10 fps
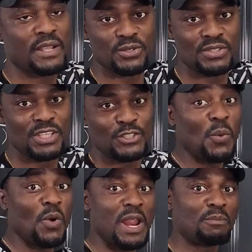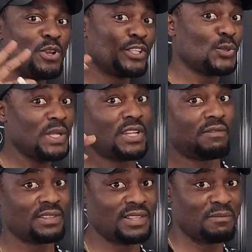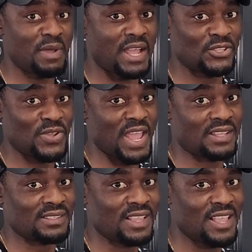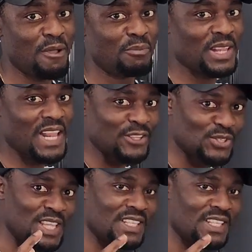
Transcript: to t. Don't worry, I'm going to switch everything back to x. But as you can